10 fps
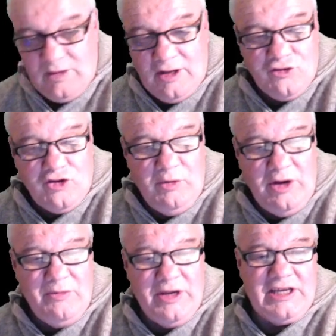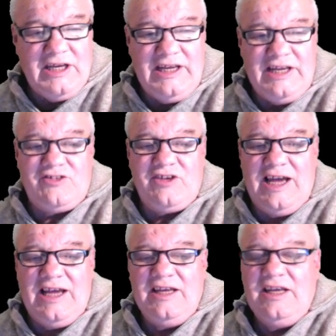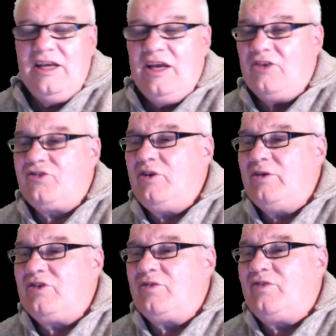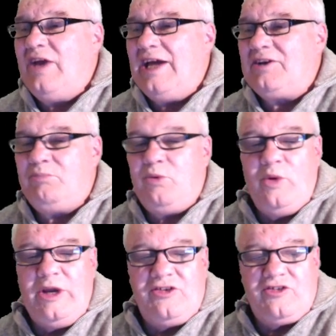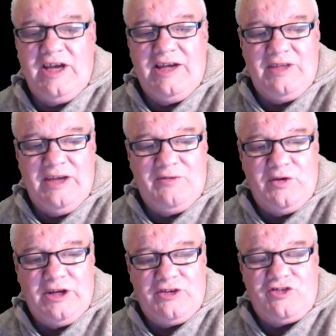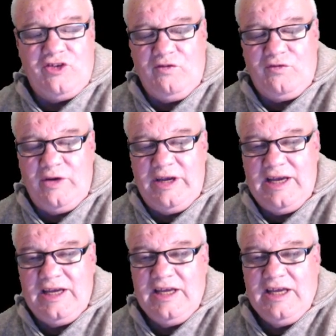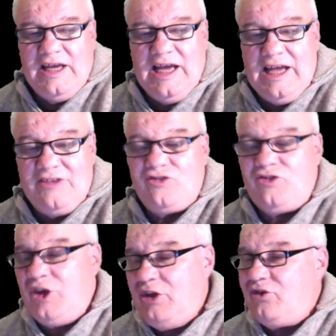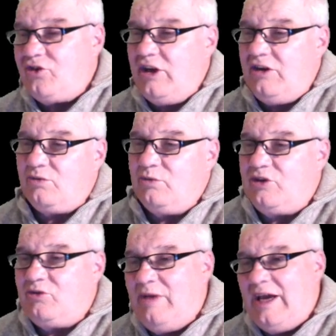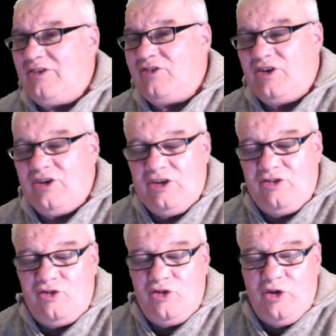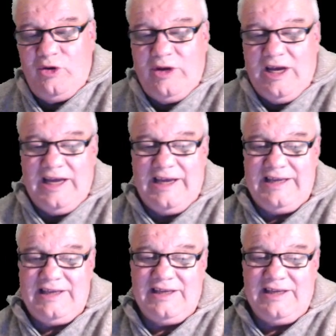So when we collect a series of data points, their various software tins it, which makes it into a